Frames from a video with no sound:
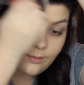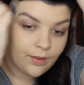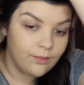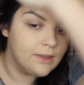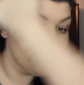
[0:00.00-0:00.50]

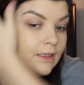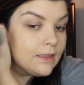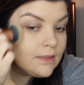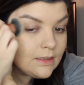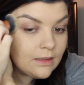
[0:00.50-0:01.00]
but once I
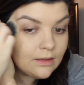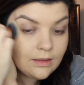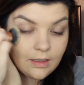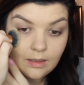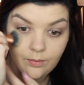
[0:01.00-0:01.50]

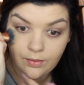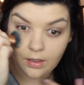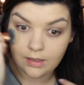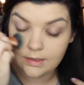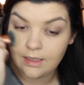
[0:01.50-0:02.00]
conceal and
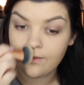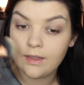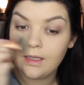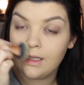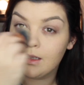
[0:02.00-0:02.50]
bronze and
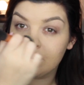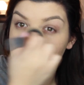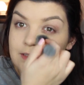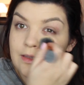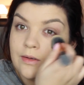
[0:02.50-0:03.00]
everything, it
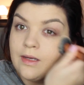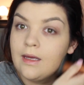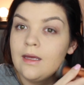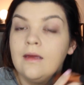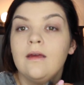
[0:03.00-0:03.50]
turns out
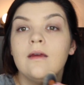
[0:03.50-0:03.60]
okay.